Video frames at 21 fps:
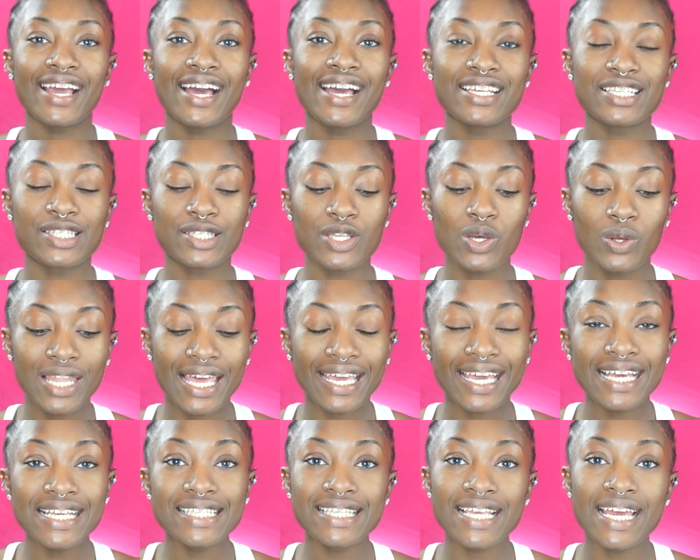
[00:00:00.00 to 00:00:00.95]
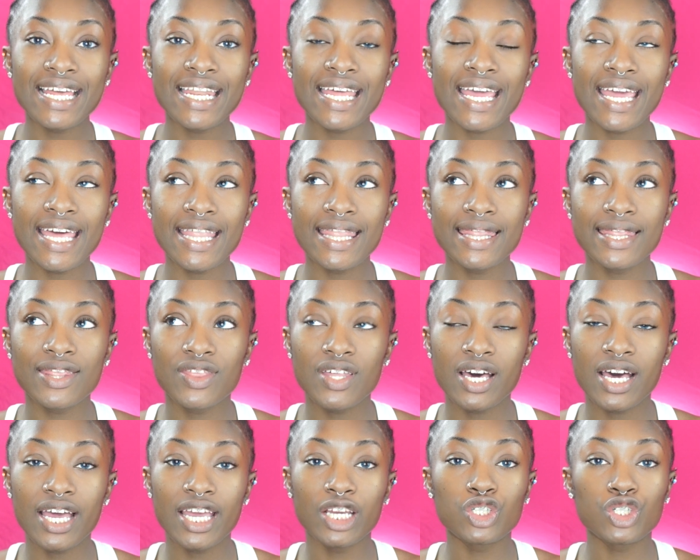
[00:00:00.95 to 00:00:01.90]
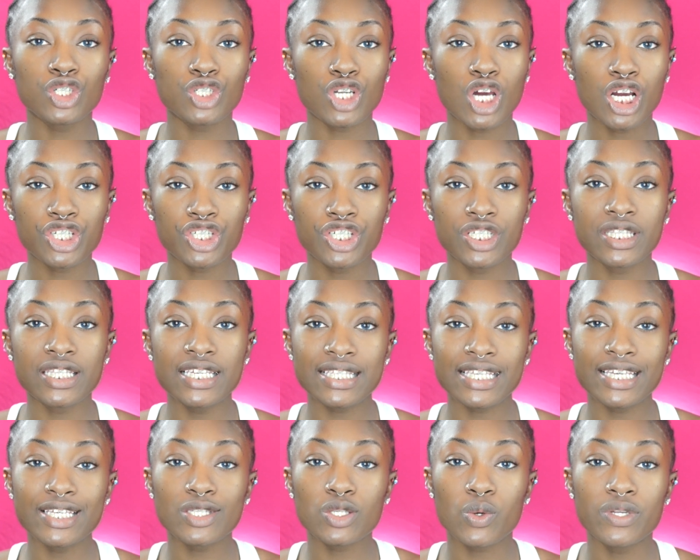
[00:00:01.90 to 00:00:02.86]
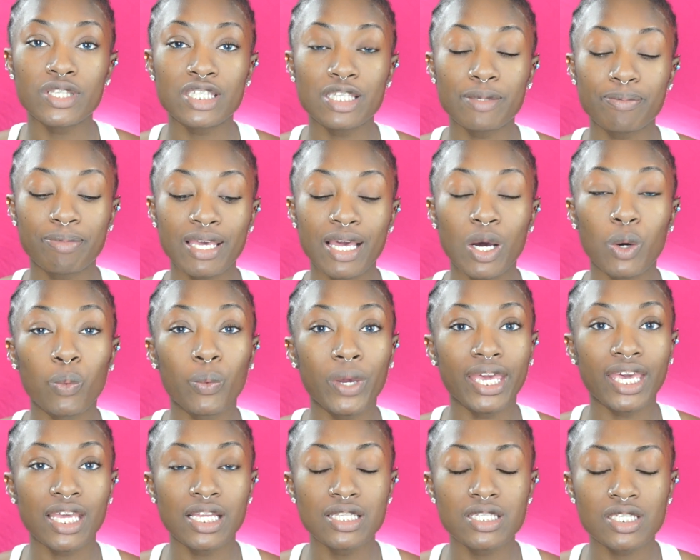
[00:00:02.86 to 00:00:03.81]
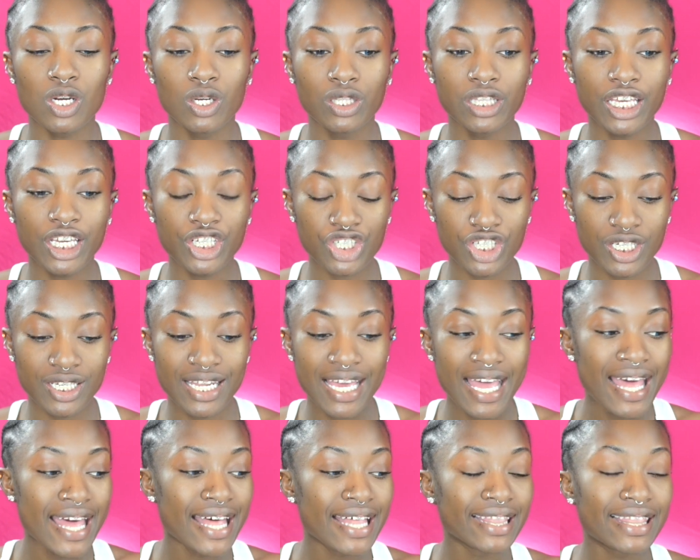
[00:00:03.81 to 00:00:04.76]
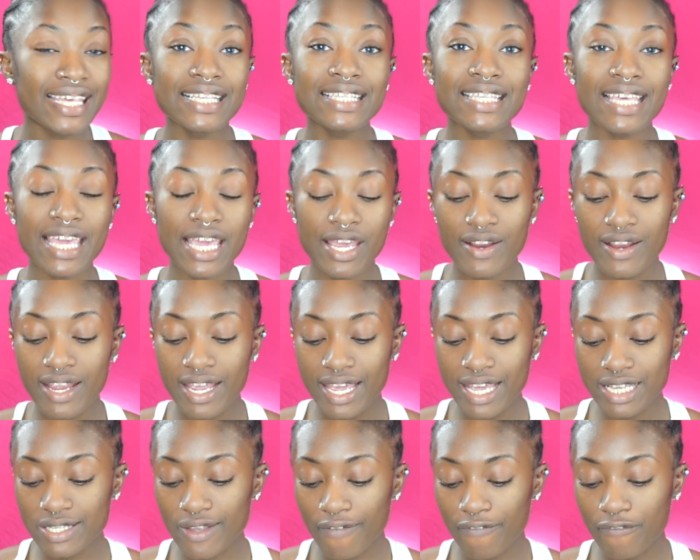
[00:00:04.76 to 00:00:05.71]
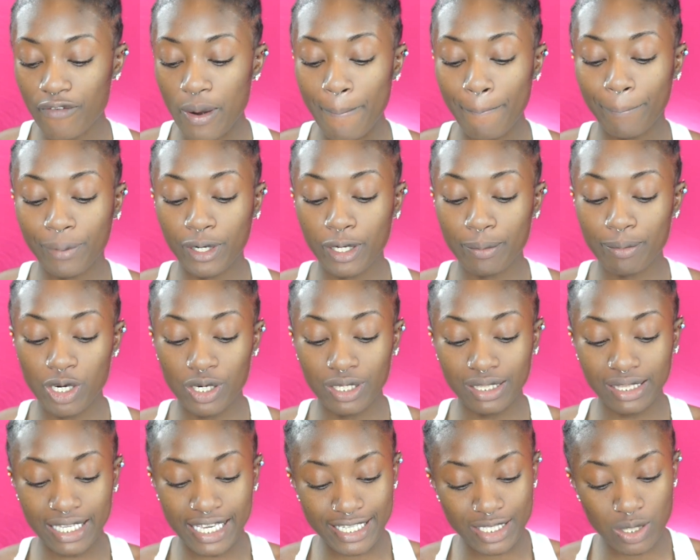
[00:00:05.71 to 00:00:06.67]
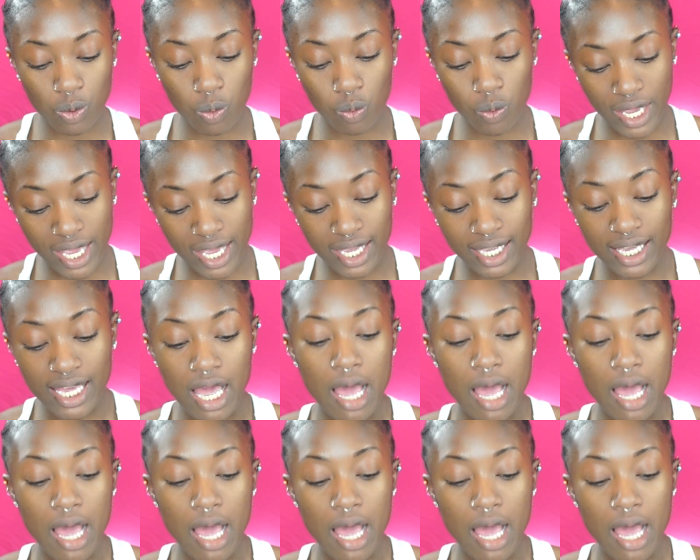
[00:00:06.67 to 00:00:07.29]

guys, so like I said in the introduction, this is going to be a wig installation. This hair is from Premier Lace Wig.